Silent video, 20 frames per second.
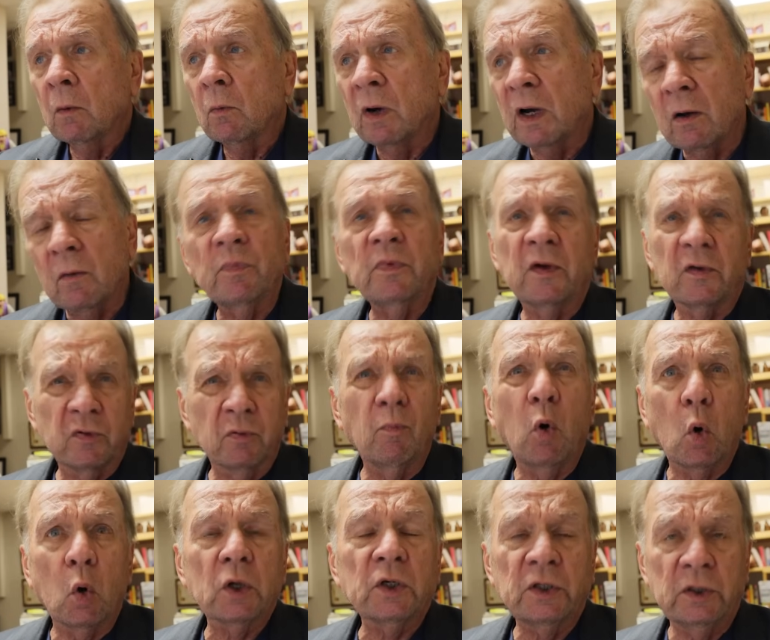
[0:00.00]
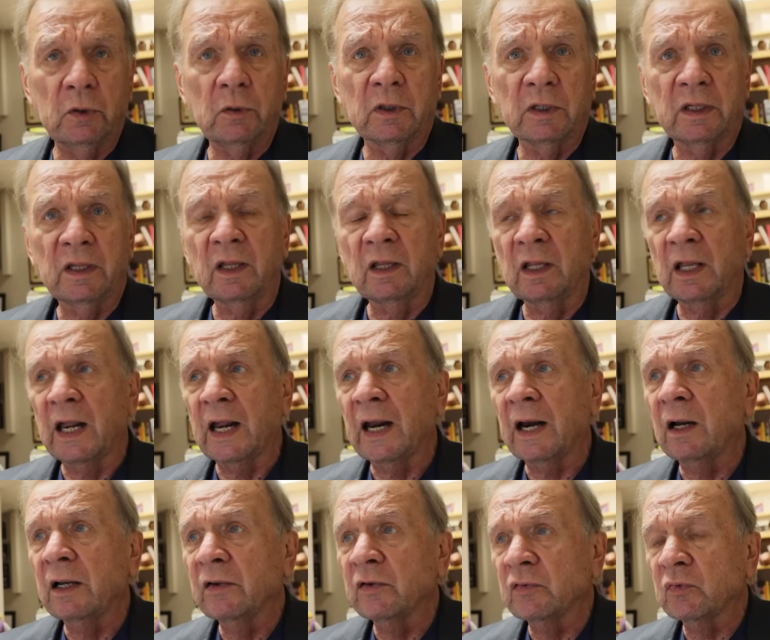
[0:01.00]
Well, there's more to it than
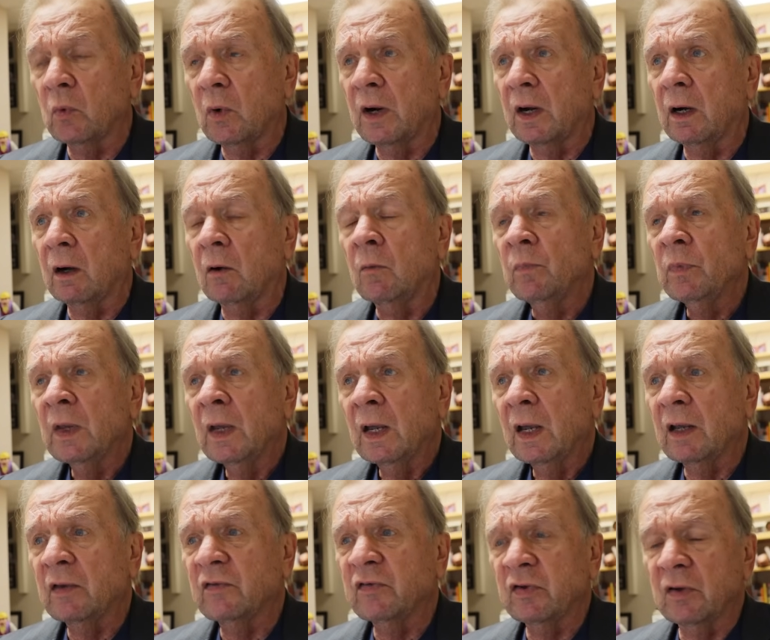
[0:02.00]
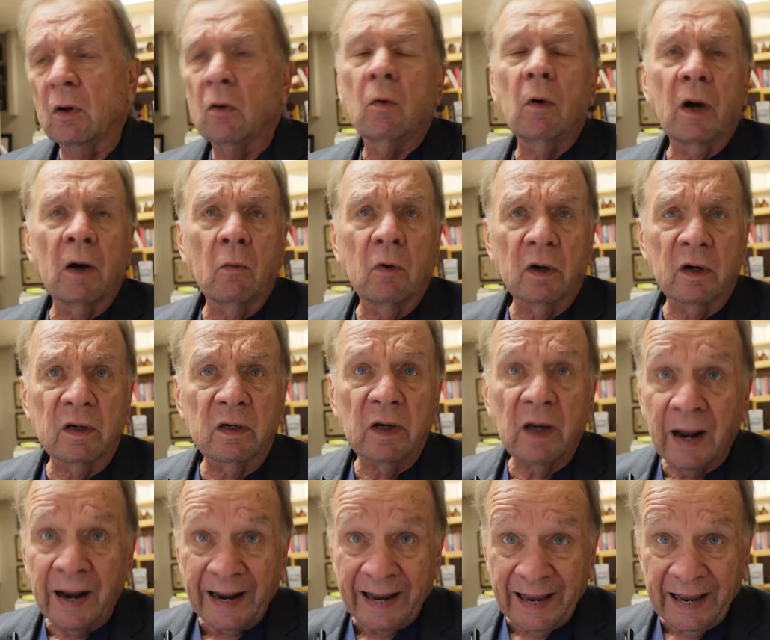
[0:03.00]
that as well. And so I wanted
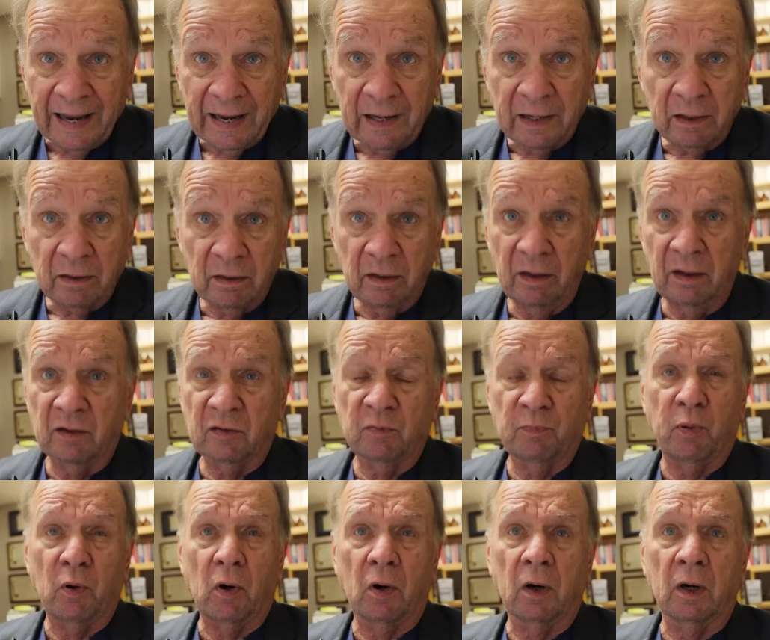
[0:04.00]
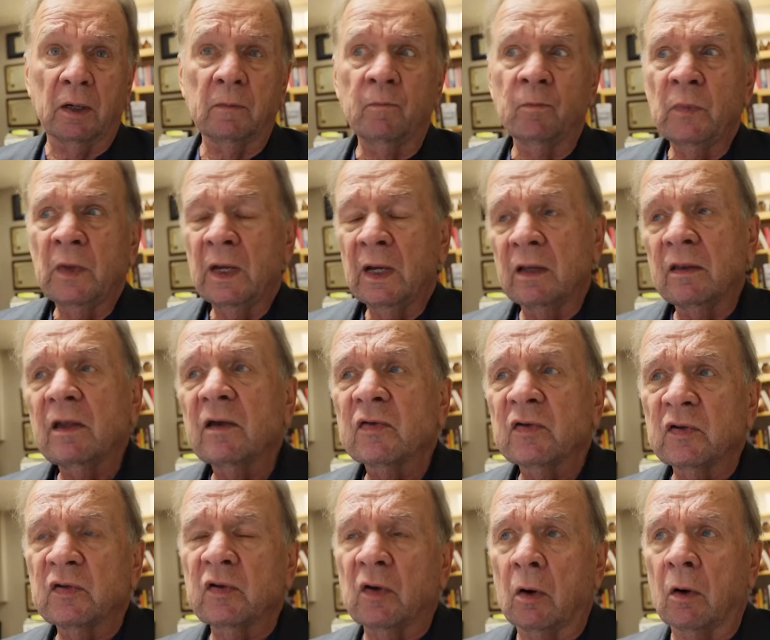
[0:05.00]
to, I added this part, and
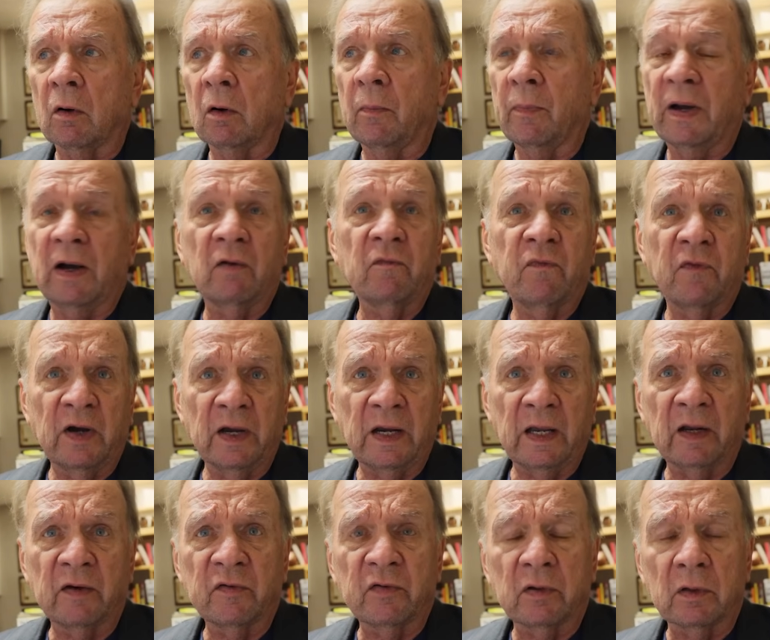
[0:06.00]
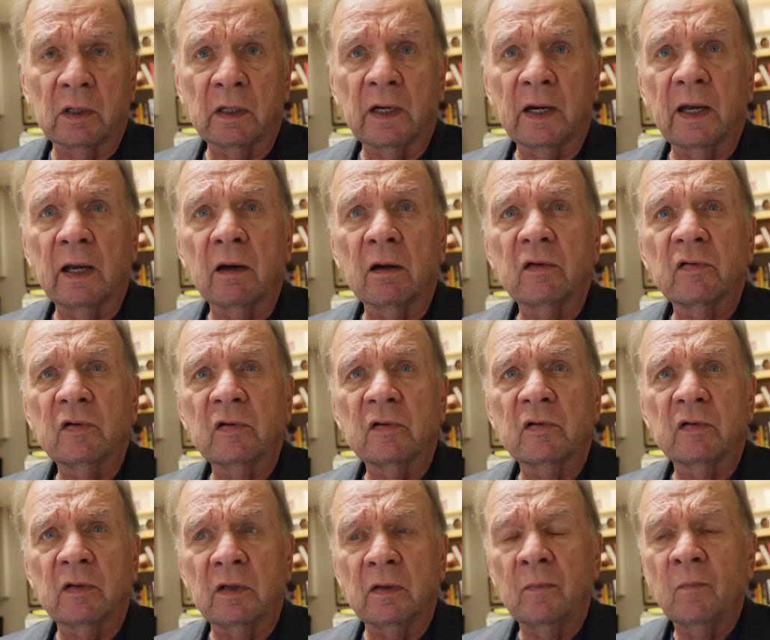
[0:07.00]
this is all about financial
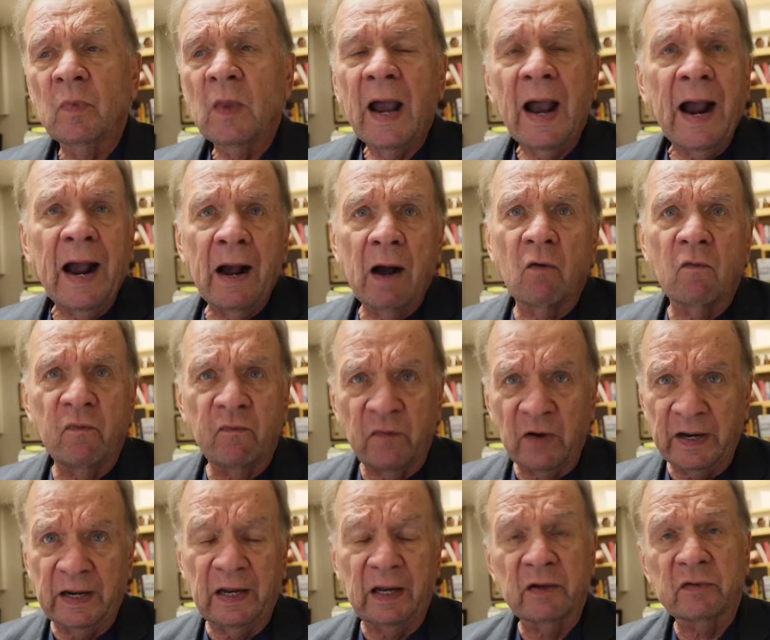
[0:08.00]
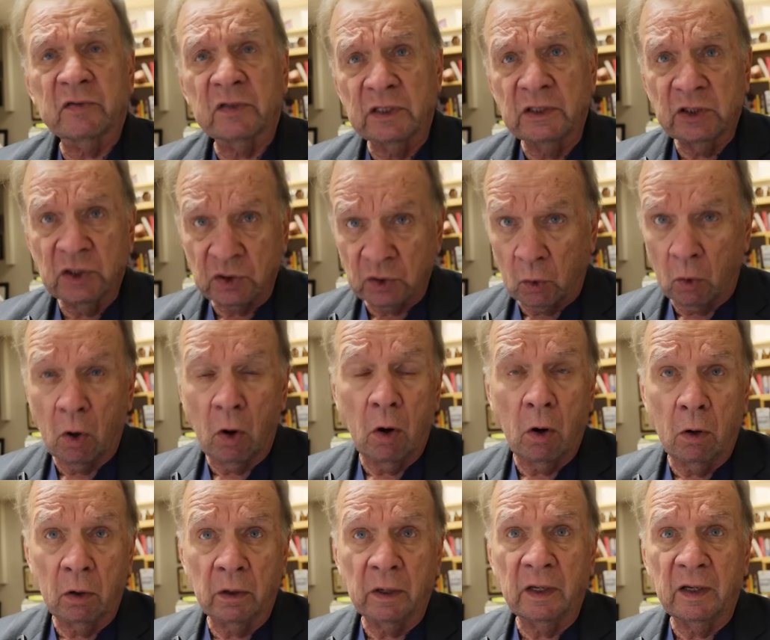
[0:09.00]
analysis and how financially
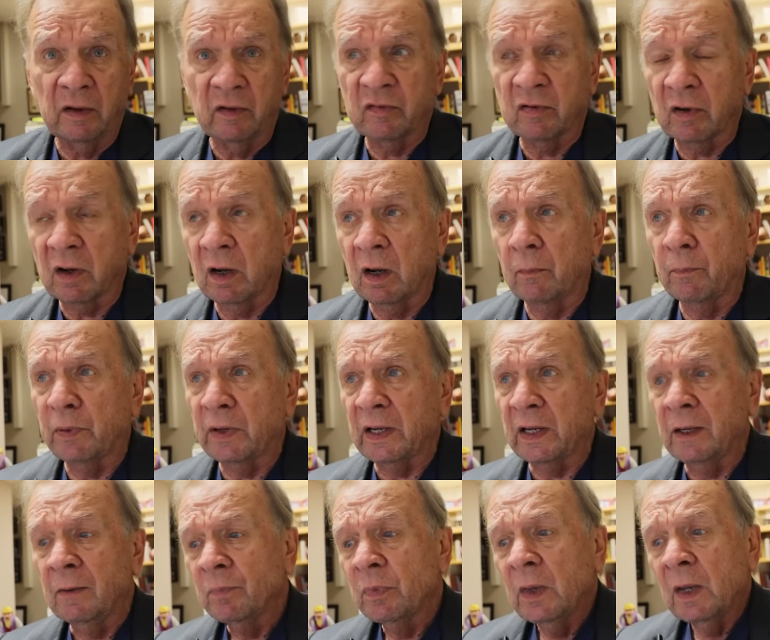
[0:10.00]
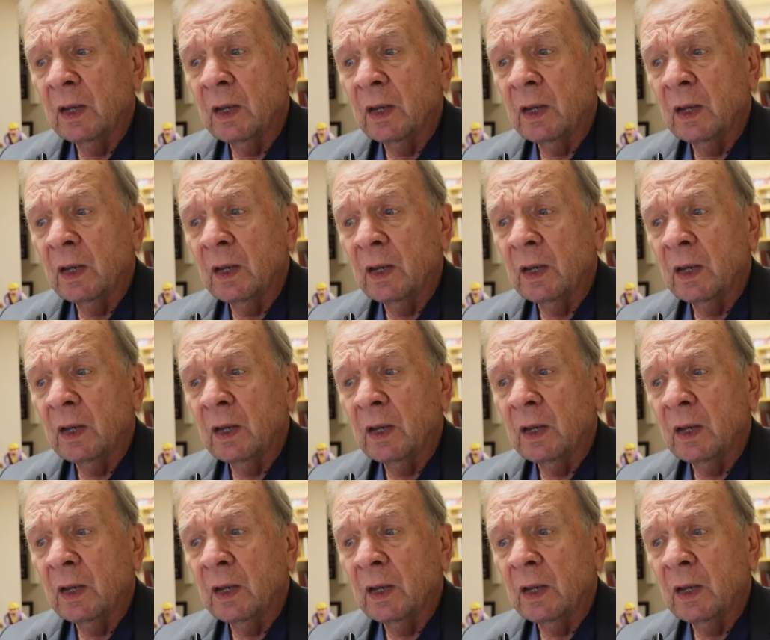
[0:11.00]
strong is a company.